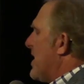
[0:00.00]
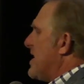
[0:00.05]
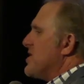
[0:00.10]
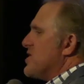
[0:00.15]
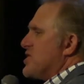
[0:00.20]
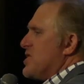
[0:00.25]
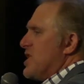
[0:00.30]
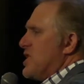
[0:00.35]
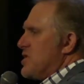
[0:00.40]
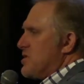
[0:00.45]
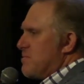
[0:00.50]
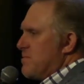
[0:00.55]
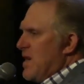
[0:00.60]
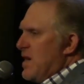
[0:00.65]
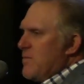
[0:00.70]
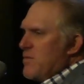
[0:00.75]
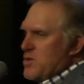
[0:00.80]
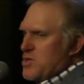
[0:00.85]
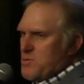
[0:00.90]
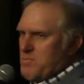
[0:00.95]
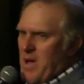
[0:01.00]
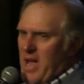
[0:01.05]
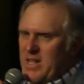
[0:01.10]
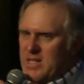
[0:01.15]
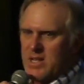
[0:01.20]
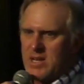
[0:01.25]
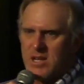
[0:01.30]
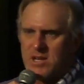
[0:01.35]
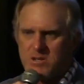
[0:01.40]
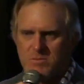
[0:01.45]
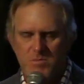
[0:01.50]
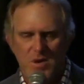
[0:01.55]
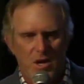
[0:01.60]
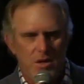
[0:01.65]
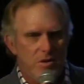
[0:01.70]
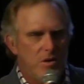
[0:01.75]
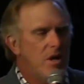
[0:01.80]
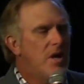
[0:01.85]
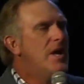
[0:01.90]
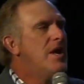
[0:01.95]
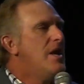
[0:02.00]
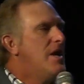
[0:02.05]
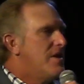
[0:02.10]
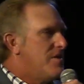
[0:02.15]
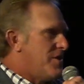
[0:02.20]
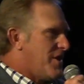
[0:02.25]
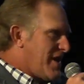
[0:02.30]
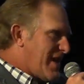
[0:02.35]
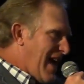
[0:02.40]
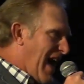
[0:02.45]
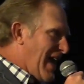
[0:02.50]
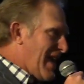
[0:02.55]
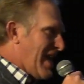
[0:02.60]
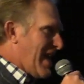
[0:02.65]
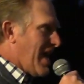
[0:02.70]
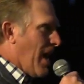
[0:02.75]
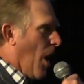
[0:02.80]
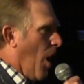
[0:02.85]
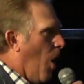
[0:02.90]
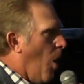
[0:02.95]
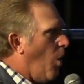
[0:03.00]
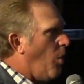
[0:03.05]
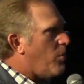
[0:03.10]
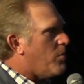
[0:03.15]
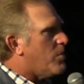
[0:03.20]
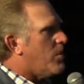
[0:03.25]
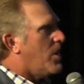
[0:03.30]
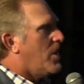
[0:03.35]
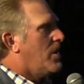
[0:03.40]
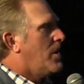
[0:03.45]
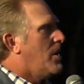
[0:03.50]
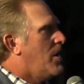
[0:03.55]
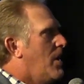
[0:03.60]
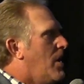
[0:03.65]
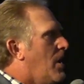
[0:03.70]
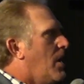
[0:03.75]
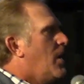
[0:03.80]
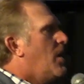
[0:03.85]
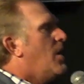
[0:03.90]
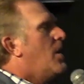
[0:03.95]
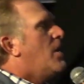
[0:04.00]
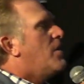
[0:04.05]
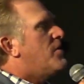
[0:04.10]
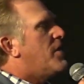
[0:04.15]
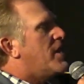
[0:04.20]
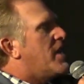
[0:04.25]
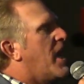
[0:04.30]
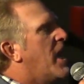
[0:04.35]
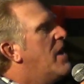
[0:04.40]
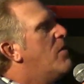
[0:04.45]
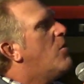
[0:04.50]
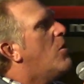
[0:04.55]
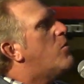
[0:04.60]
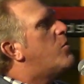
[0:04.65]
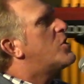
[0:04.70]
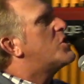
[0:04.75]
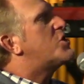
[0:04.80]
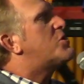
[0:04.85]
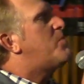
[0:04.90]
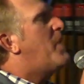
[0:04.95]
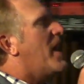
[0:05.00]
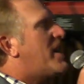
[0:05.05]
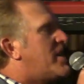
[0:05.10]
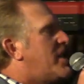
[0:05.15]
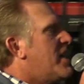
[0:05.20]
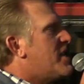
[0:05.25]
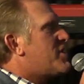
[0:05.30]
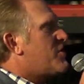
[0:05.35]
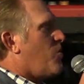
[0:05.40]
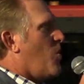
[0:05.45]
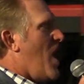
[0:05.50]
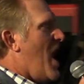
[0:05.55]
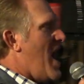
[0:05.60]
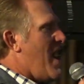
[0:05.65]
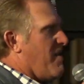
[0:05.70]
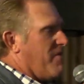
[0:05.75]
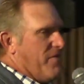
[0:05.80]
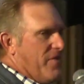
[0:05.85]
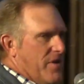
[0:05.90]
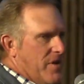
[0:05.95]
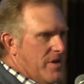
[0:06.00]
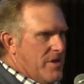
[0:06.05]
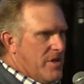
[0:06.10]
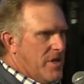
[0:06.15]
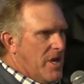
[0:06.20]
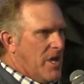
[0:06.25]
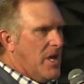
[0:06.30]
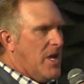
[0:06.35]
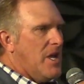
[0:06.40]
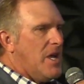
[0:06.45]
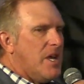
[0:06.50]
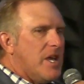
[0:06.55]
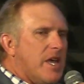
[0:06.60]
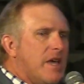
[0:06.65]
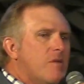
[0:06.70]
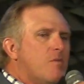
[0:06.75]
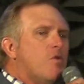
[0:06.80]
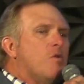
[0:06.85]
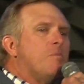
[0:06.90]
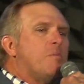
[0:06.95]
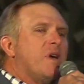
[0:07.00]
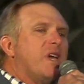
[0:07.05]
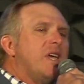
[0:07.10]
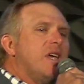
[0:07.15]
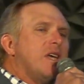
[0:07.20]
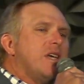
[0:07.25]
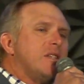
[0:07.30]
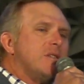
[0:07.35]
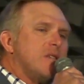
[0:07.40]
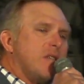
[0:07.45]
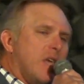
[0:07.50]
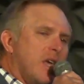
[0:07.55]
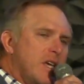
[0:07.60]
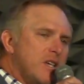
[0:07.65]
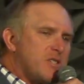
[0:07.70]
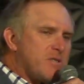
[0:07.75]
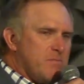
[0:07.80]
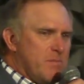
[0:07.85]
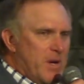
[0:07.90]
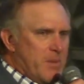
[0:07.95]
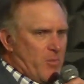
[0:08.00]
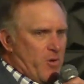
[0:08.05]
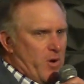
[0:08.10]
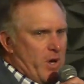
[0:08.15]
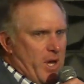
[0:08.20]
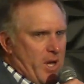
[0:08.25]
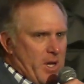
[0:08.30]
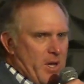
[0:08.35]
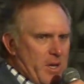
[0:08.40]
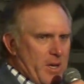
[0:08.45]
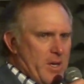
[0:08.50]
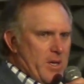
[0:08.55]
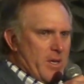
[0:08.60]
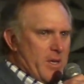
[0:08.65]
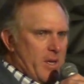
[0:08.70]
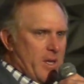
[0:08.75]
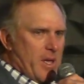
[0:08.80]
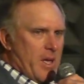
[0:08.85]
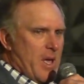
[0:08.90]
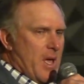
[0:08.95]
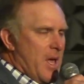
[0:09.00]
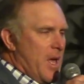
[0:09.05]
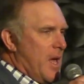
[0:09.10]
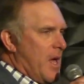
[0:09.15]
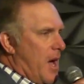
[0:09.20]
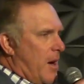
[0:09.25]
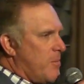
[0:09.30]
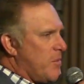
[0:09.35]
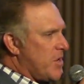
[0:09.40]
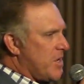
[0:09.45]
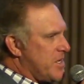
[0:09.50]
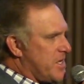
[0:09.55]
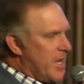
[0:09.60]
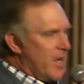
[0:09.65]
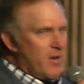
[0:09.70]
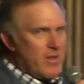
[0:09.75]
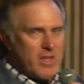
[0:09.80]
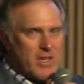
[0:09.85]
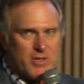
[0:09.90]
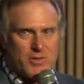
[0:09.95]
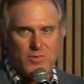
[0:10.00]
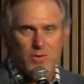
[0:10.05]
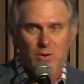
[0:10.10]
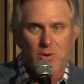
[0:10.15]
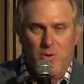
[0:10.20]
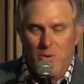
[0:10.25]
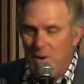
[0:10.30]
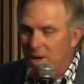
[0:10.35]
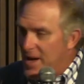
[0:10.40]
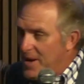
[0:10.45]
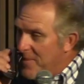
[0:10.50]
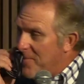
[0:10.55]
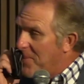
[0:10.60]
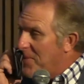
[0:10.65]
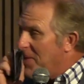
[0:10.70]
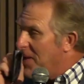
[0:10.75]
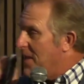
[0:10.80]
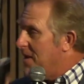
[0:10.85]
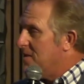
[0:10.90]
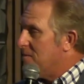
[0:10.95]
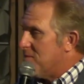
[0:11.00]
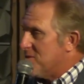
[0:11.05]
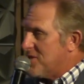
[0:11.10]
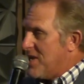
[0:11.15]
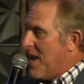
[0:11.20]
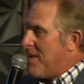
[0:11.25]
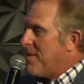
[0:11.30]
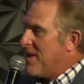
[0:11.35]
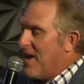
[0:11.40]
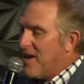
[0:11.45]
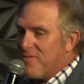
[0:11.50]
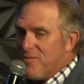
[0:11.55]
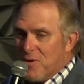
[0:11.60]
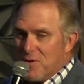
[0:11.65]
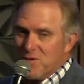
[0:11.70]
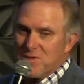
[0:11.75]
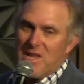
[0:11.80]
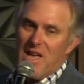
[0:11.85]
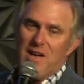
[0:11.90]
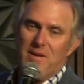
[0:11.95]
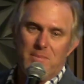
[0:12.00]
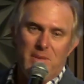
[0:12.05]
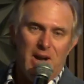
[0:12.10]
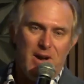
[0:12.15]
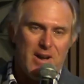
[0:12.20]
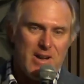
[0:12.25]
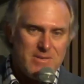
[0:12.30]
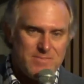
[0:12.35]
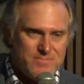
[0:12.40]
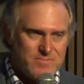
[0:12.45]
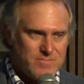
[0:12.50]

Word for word: and sees me respecting his mother, the godly home, then he will respect his wife it will be in his memory. I'm going to tell this real quick. When Jamie and I first got married,